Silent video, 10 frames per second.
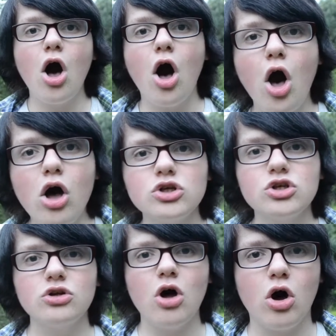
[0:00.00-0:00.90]
harsh
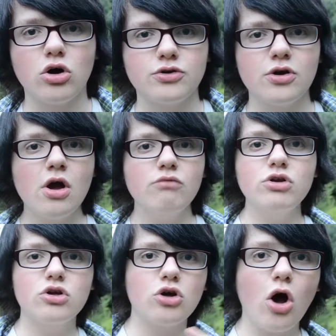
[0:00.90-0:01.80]
or not,
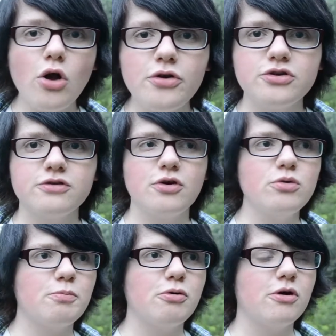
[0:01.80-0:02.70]
regardless of who the